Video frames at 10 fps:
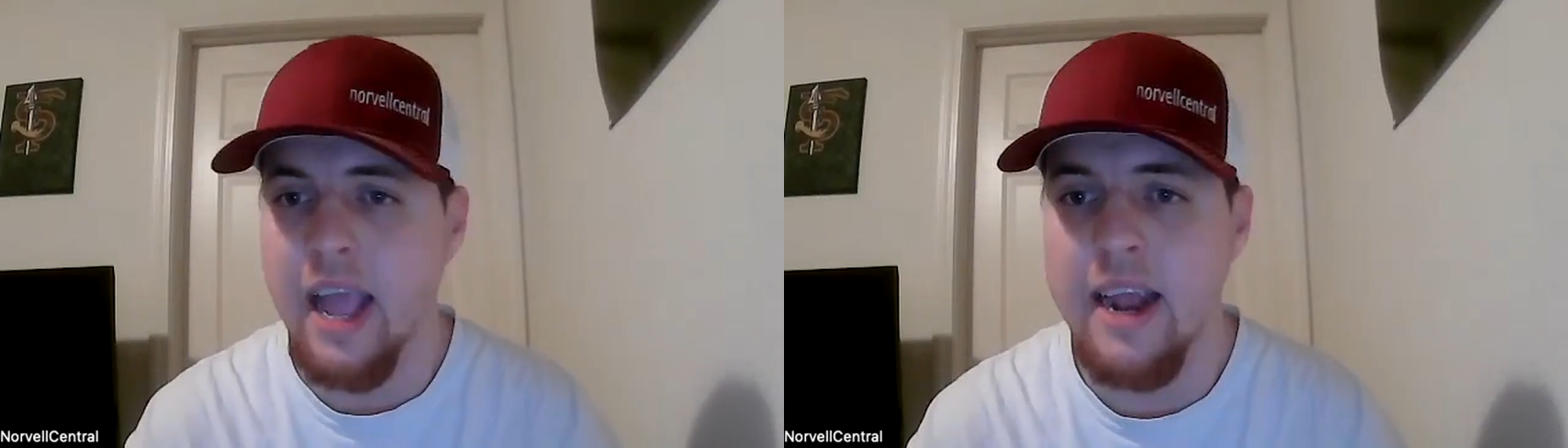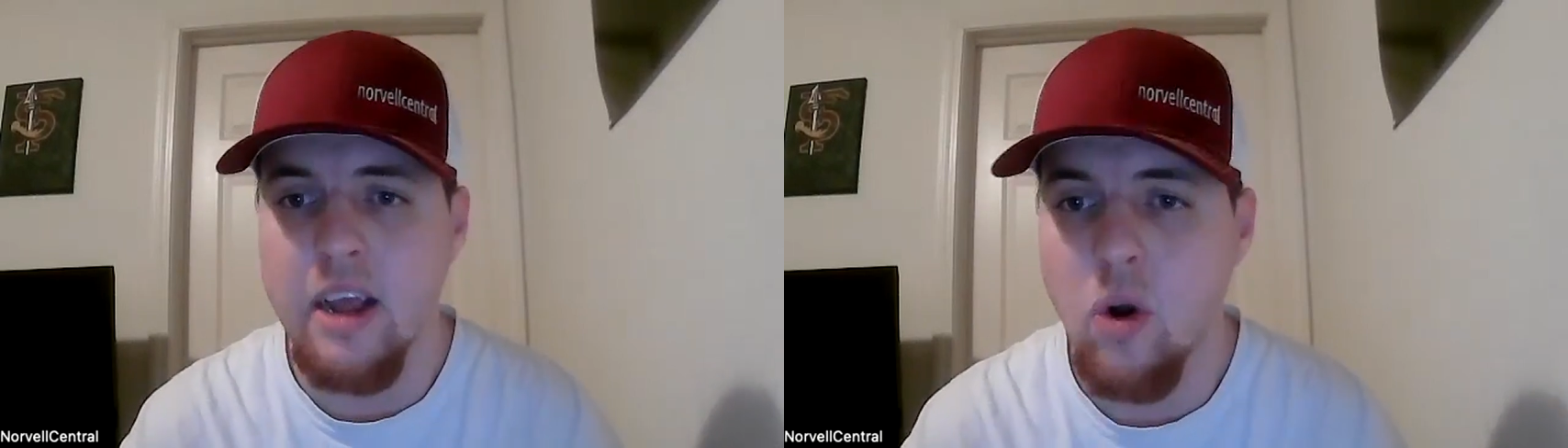
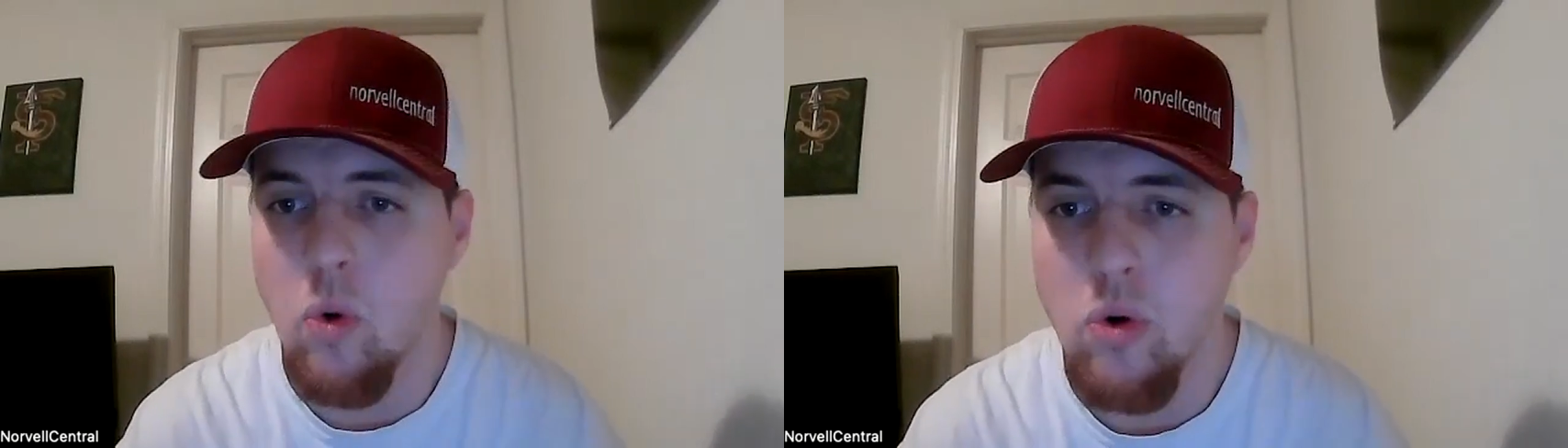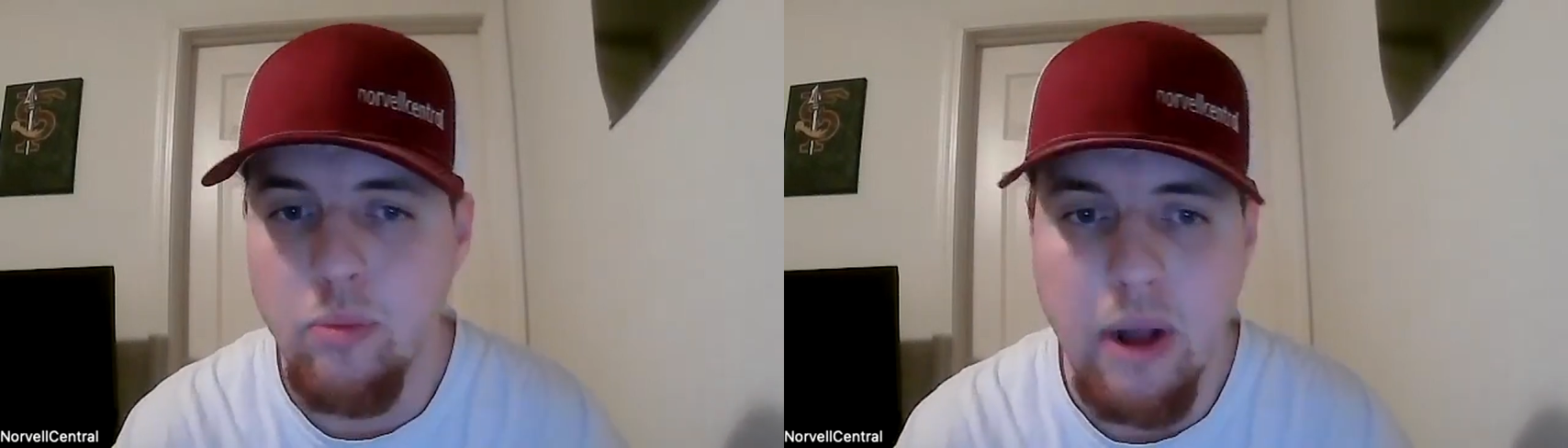can a
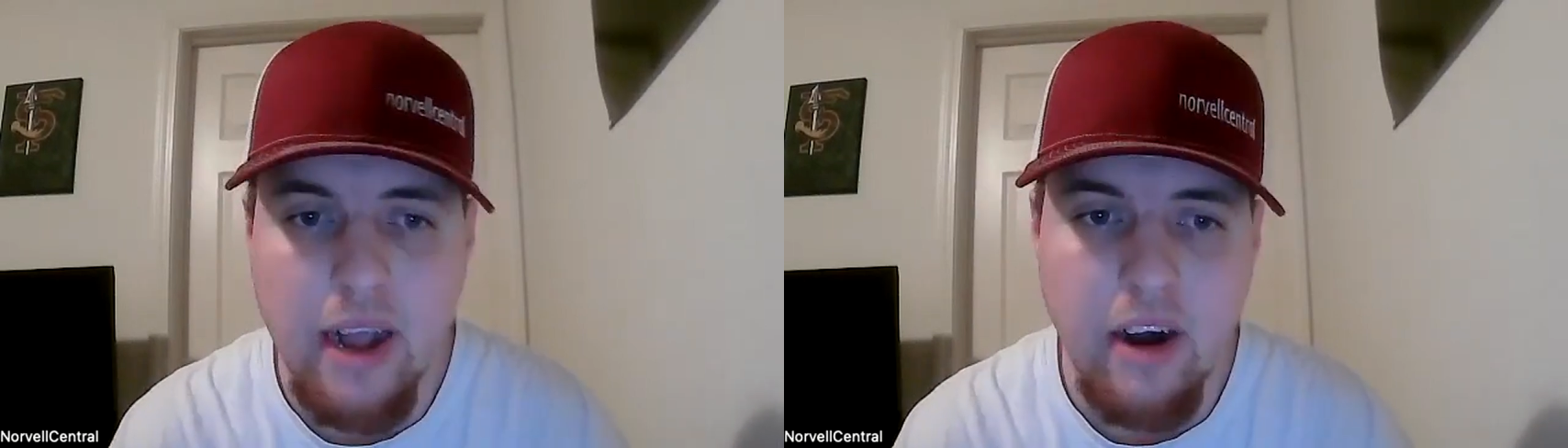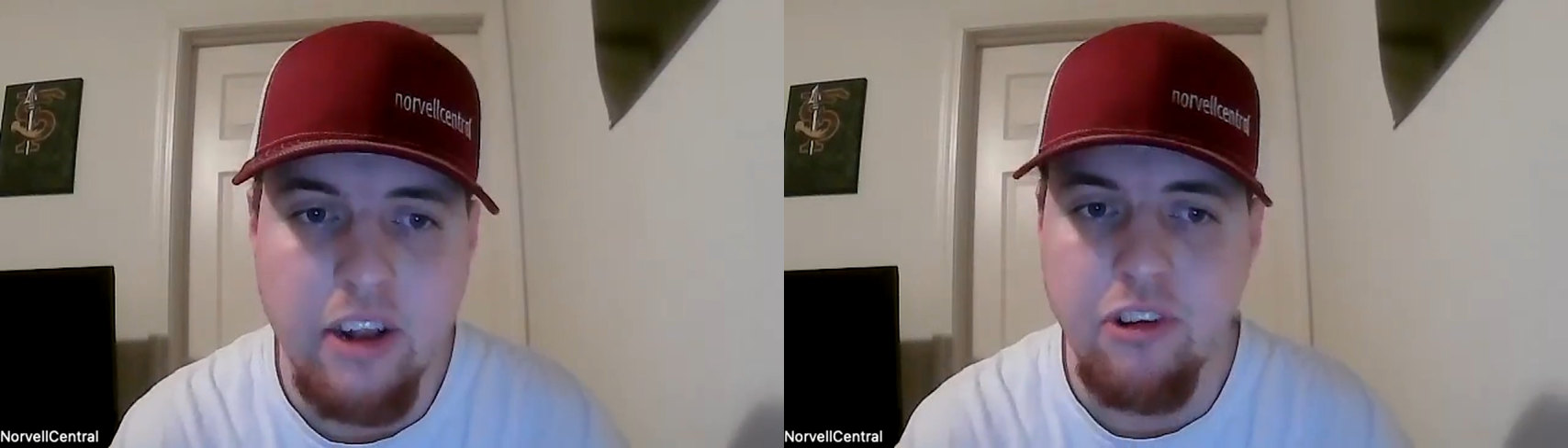
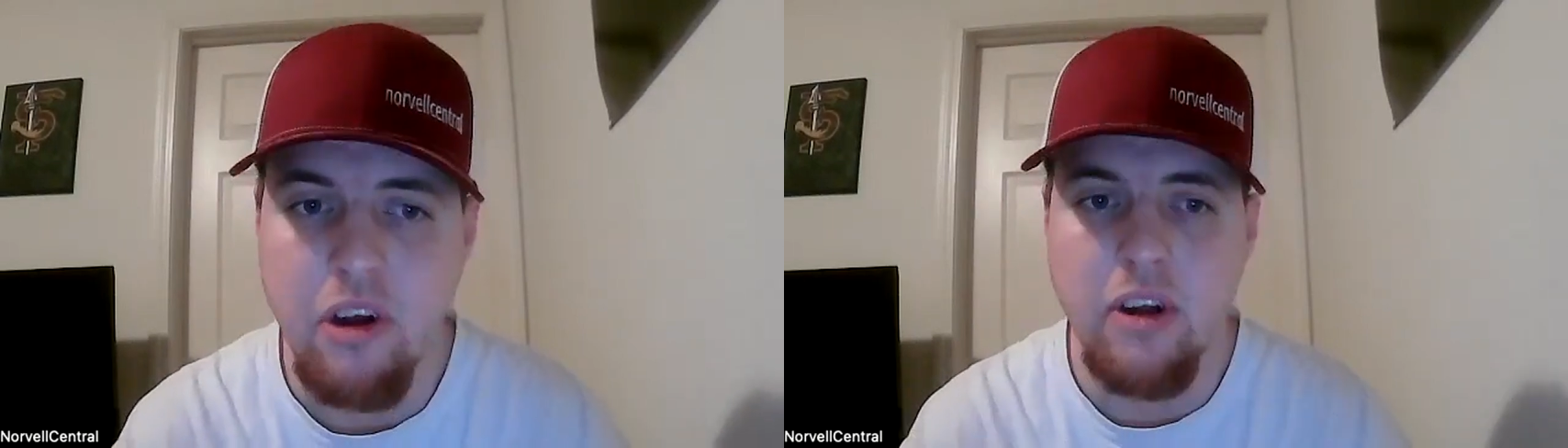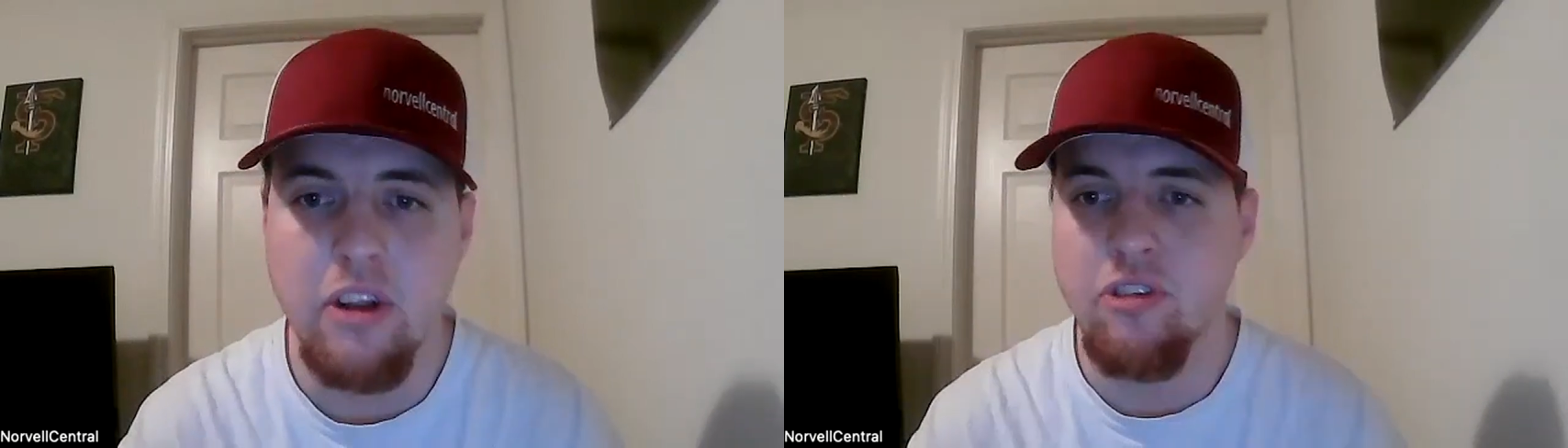cornerback like
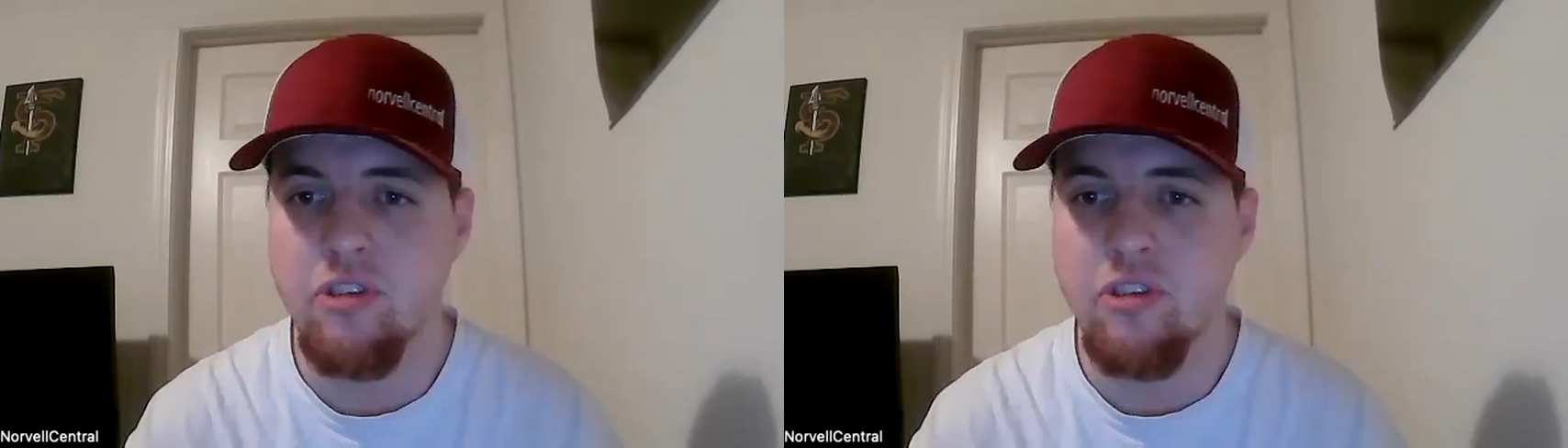Jarrian